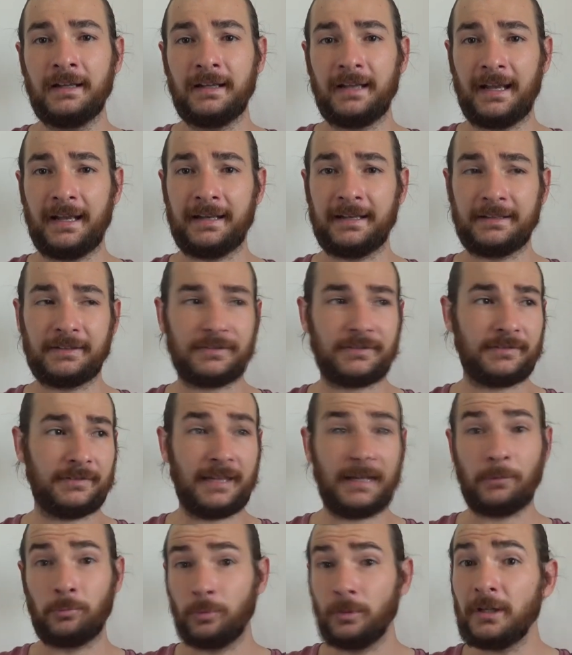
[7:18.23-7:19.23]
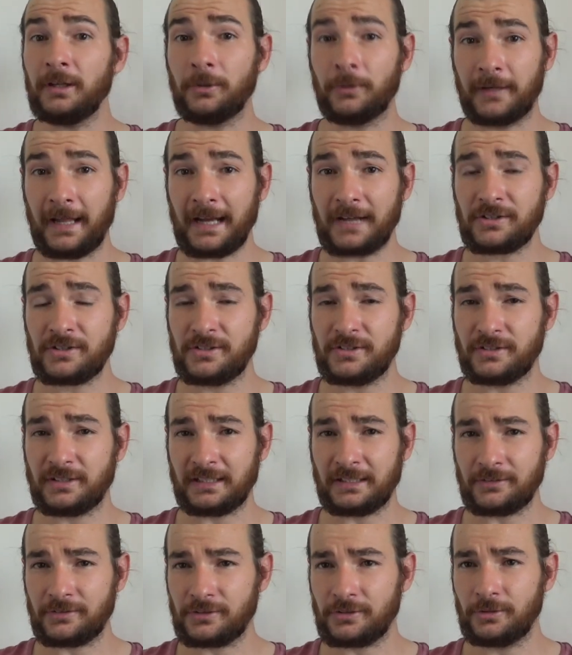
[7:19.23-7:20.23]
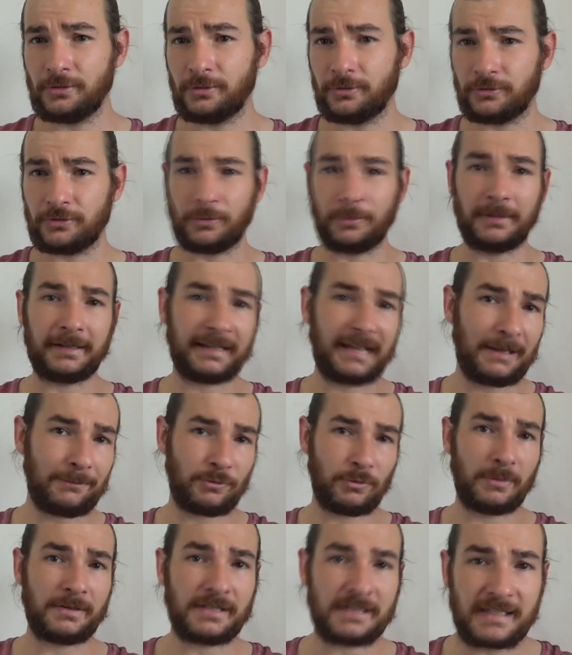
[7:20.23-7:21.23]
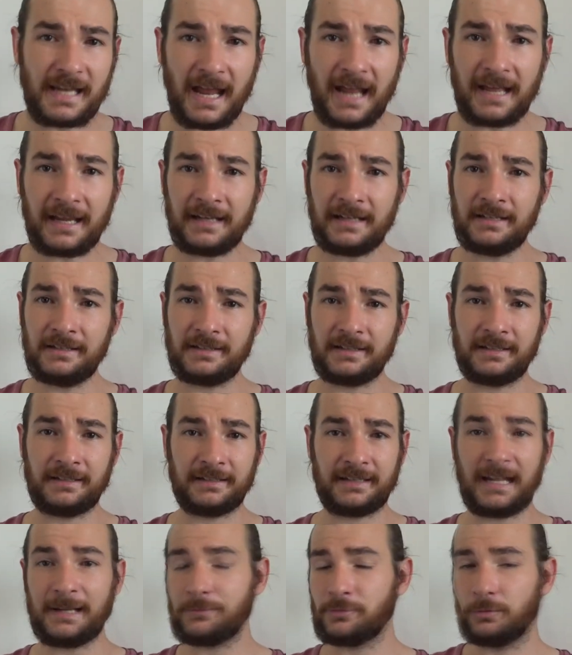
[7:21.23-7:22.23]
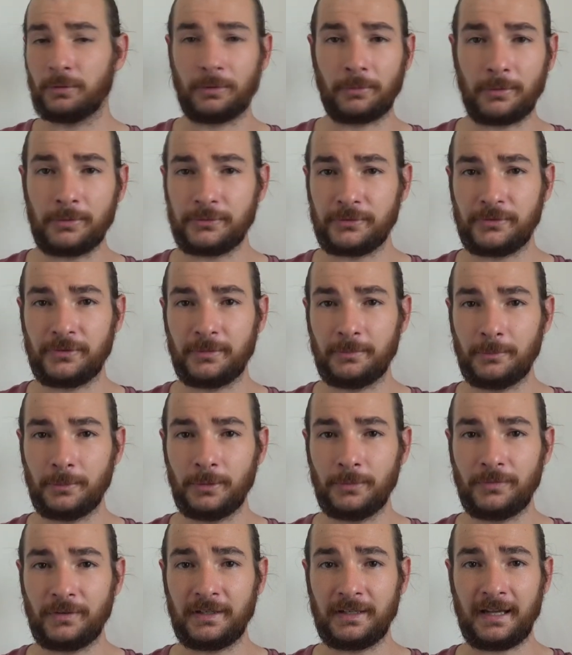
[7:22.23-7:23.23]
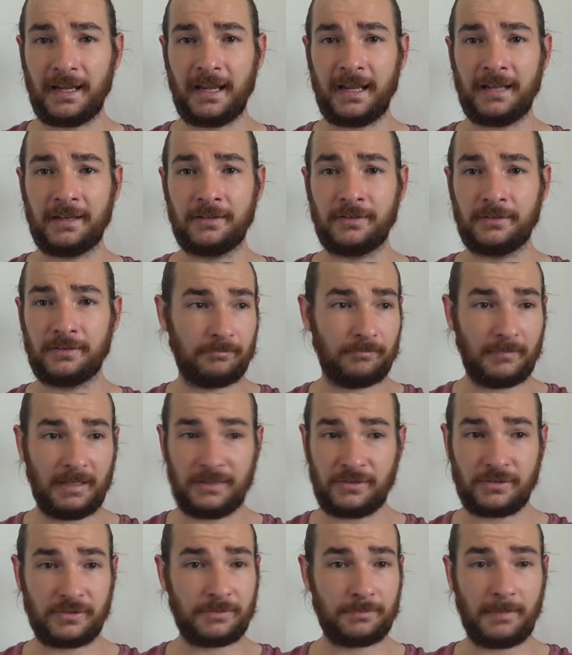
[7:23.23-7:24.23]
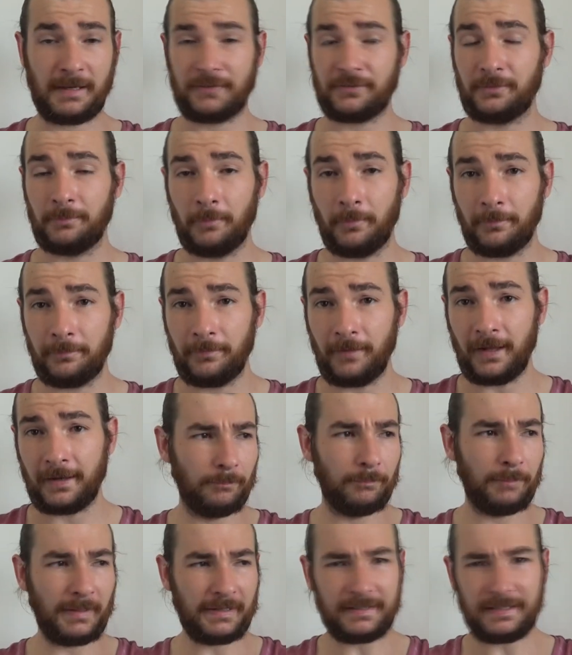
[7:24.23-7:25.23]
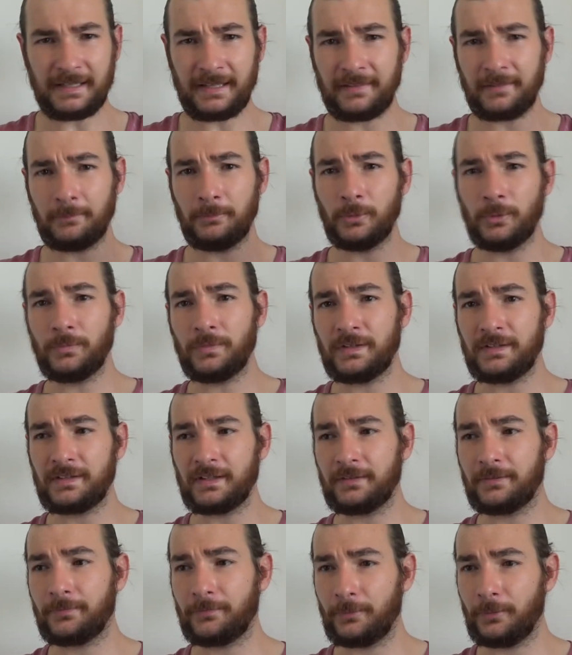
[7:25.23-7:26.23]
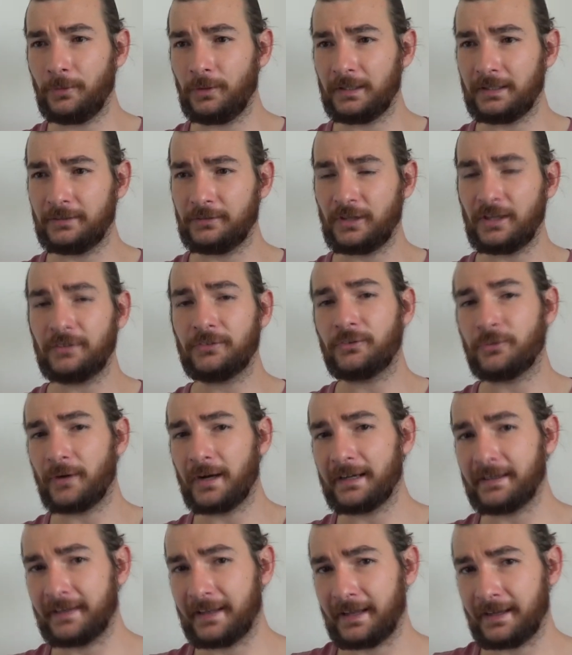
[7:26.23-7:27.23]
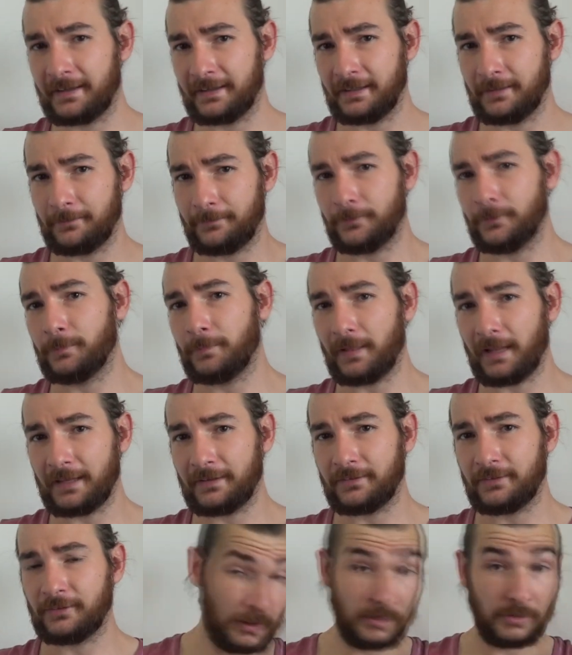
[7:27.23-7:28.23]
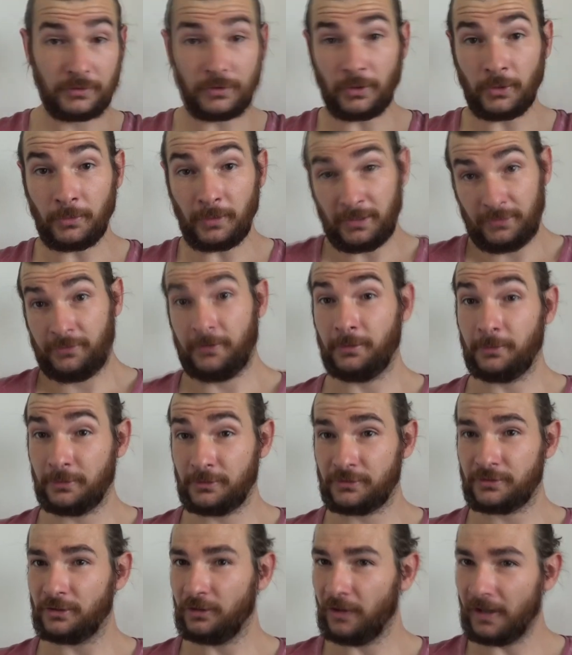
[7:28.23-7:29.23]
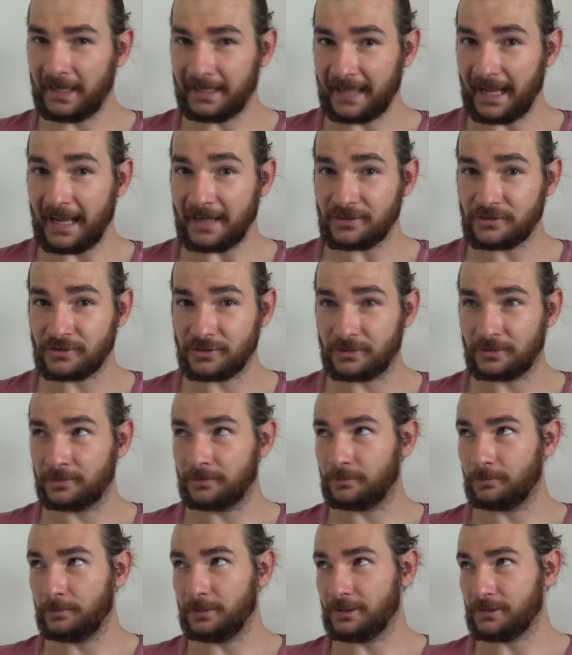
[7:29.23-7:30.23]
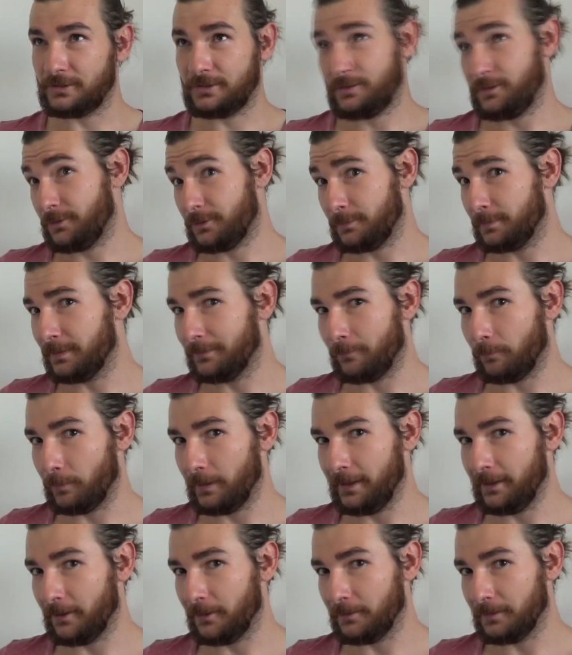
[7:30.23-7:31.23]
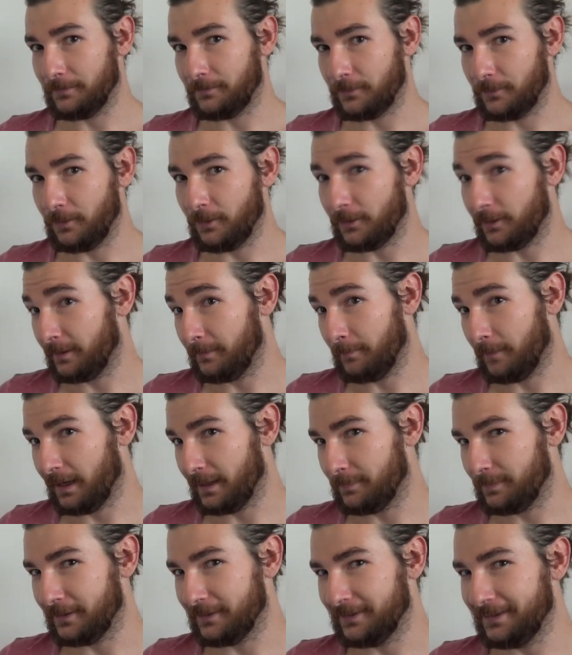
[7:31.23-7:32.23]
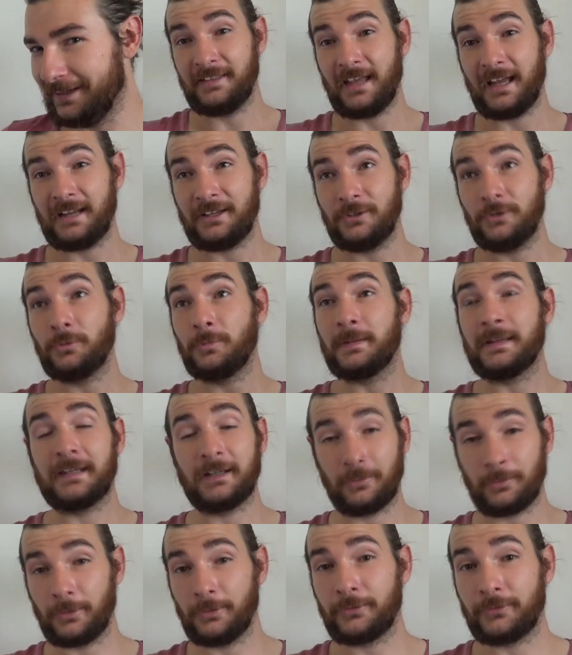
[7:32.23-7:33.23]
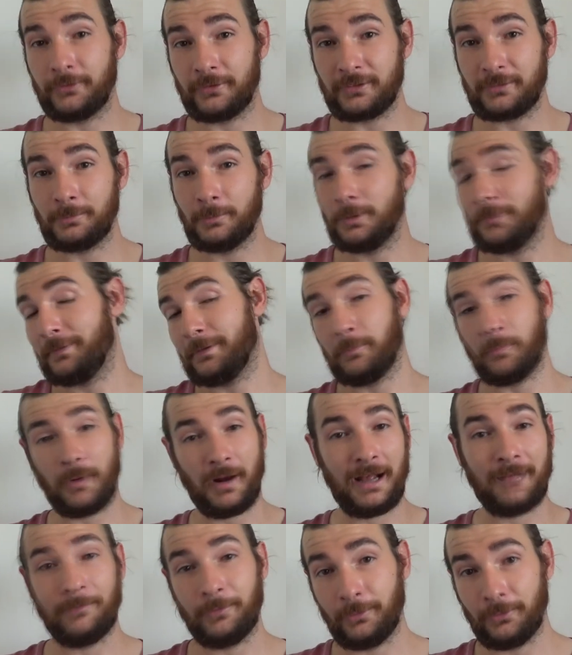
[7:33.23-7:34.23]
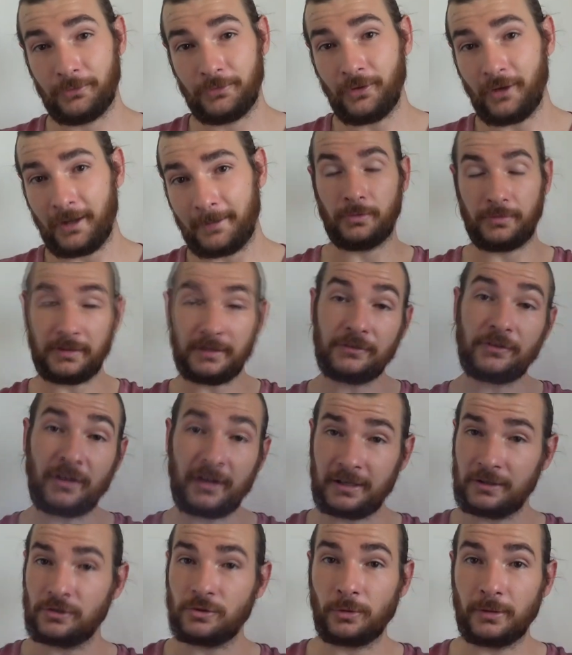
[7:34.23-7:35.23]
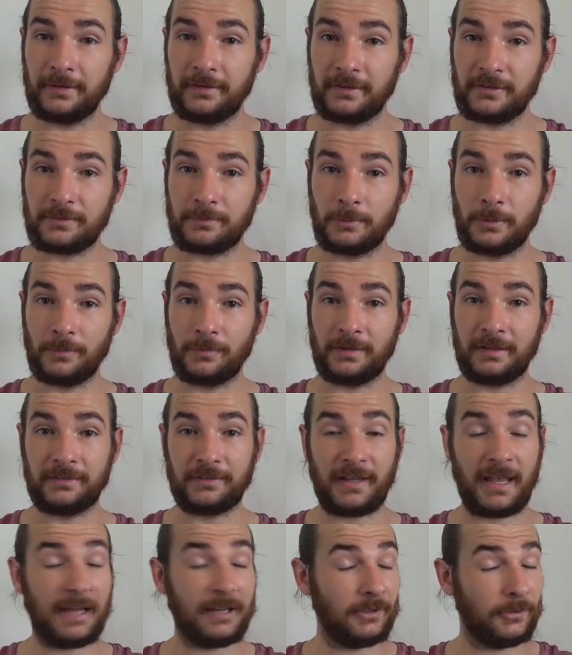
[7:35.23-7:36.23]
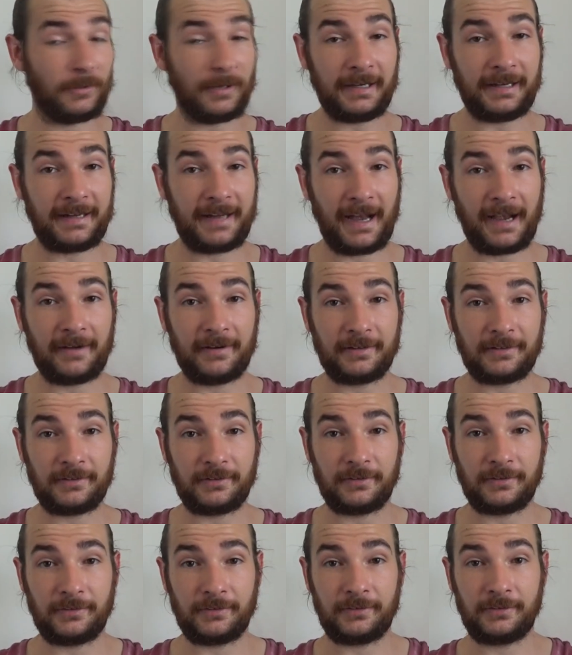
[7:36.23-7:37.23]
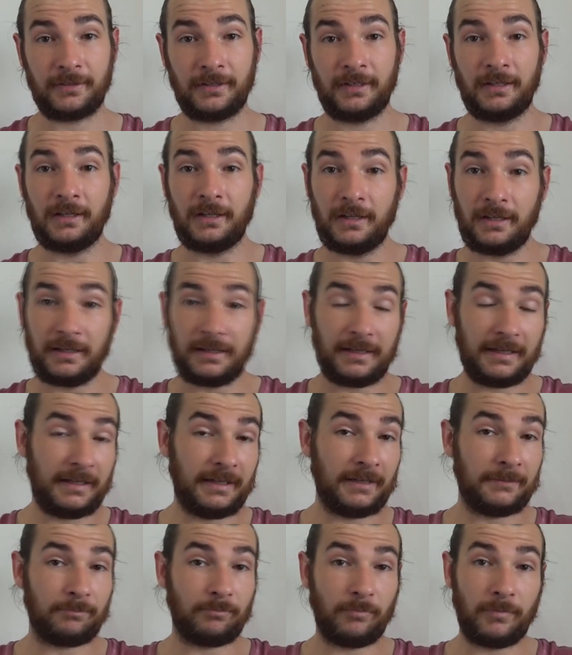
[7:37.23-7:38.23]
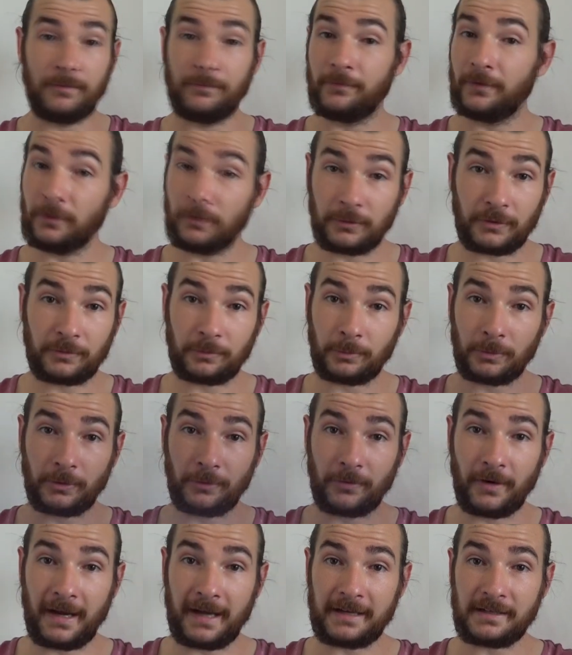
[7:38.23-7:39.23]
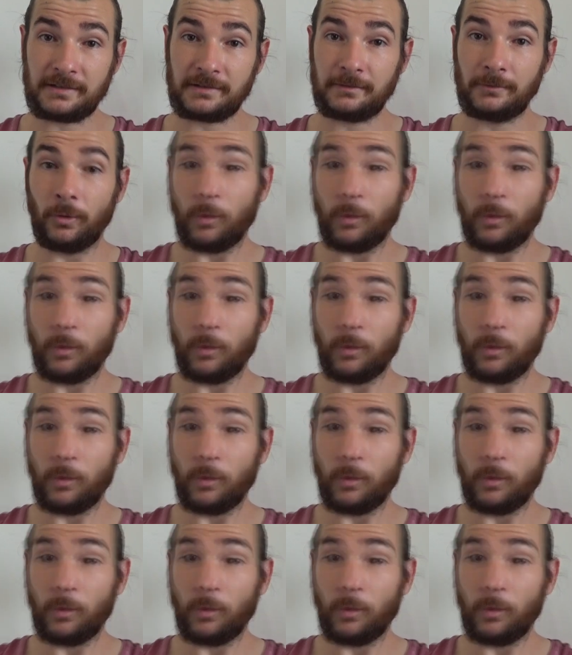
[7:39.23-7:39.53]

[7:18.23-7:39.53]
And it's they're really good action scenes too, so it keeps you entertained and keeps you engrossed in the movie and it just makes it more fun. But yeah, the movie does feel like does drag down in a few places. So as long as you like action, which you're a bit of a weirdo if you're not in my opinion, that you'll be engrossed in this movie and will have a good time. The things I enjoyed in this movie is it had great characters it the villains were great.